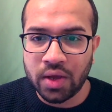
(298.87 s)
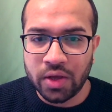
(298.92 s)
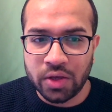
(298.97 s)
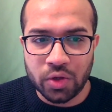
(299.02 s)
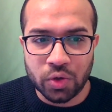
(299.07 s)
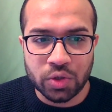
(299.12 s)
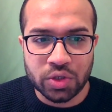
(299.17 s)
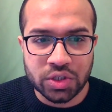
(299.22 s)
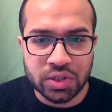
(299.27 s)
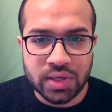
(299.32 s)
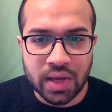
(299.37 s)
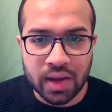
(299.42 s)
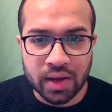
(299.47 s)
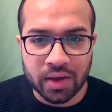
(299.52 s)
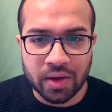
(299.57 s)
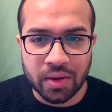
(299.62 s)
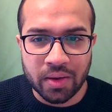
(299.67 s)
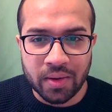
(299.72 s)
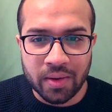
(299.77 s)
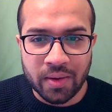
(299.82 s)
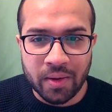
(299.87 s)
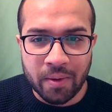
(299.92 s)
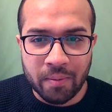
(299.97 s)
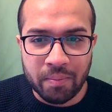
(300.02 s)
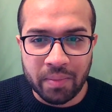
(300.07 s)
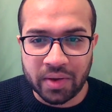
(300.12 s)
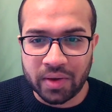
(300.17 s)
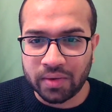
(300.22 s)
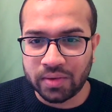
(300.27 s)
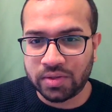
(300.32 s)
you're stuck
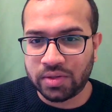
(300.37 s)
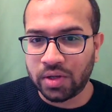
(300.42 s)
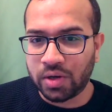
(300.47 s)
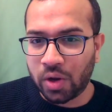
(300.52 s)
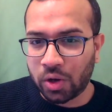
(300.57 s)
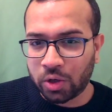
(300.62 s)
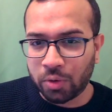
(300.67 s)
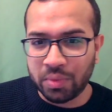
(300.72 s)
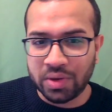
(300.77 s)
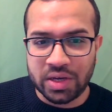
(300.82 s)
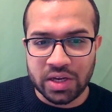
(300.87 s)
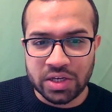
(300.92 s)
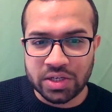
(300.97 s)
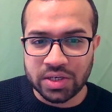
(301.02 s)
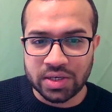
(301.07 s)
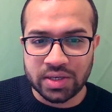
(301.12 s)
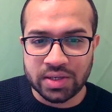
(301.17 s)
because the documentation